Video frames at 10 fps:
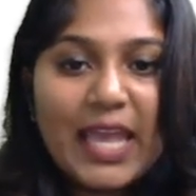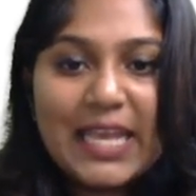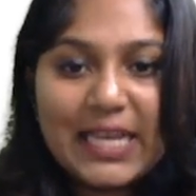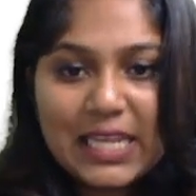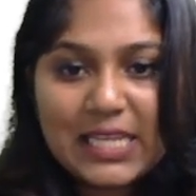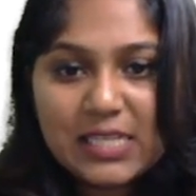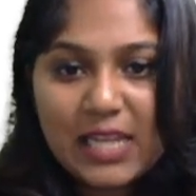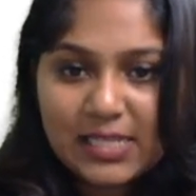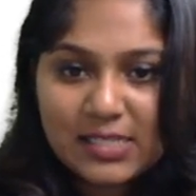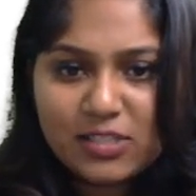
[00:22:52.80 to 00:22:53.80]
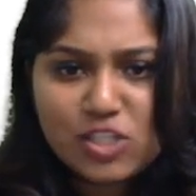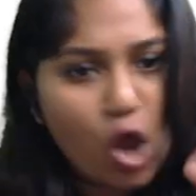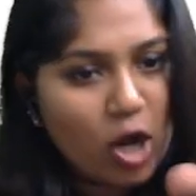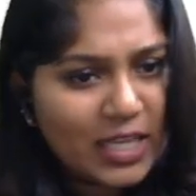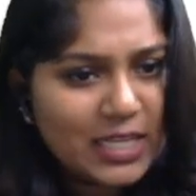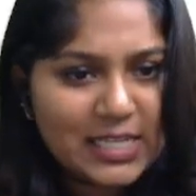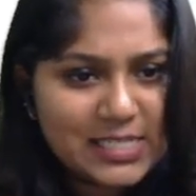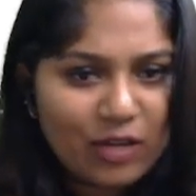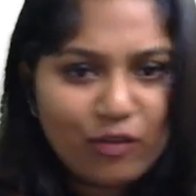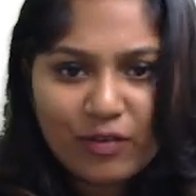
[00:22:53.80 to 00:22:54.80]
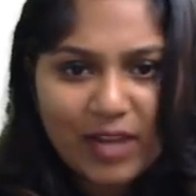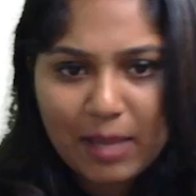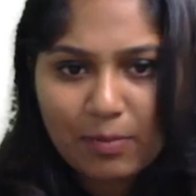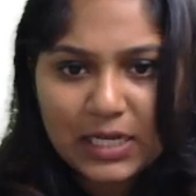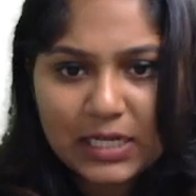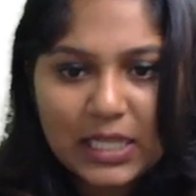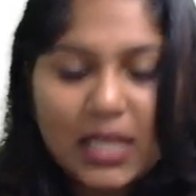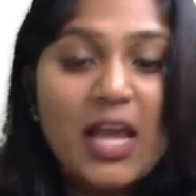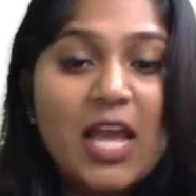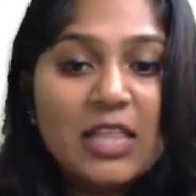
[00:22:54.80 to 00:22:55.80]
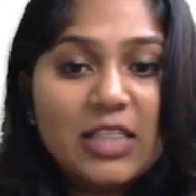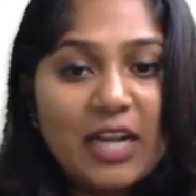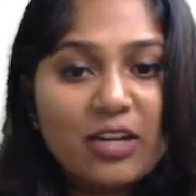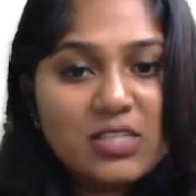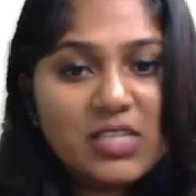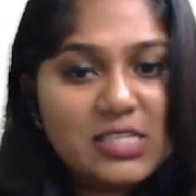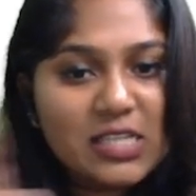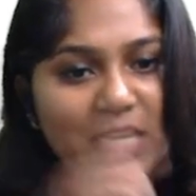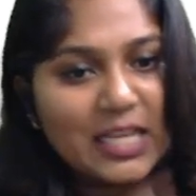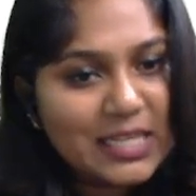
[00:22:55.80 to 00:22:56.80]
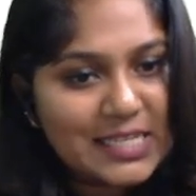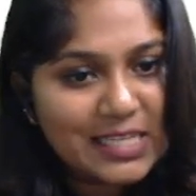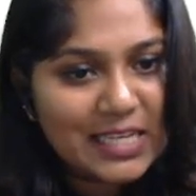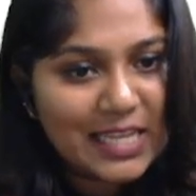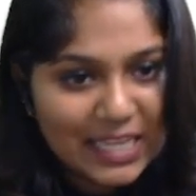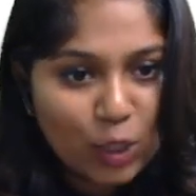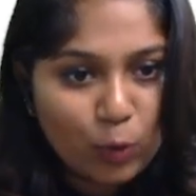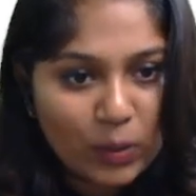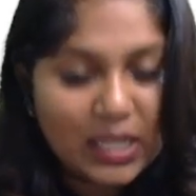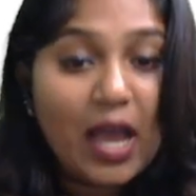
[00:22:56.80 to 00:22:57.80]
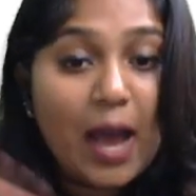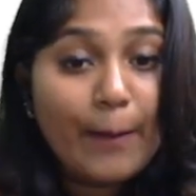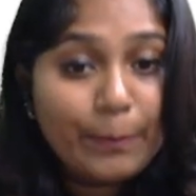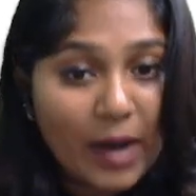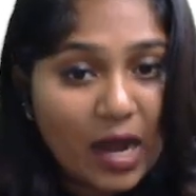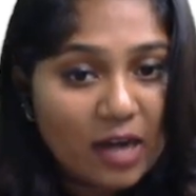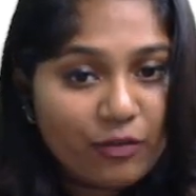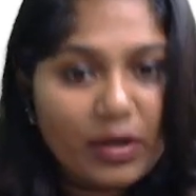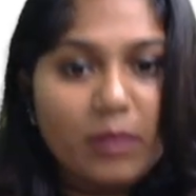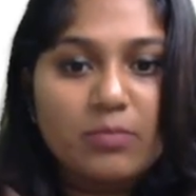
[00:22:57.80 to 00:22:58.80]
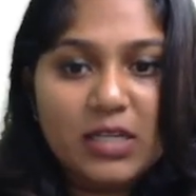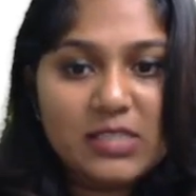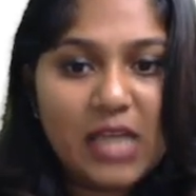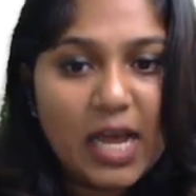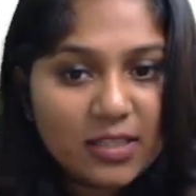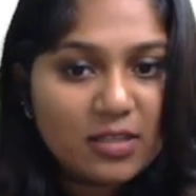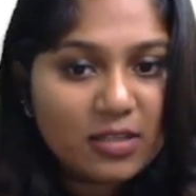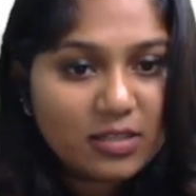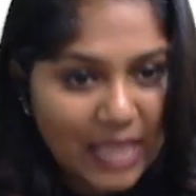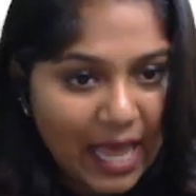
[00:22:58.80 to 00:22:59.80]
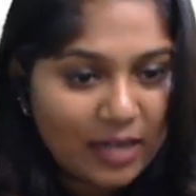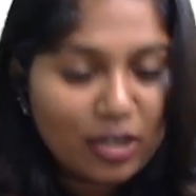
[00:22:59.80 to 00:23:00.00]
Increase in assets or decrease of liability that results in increase in equity apart from, that is other than,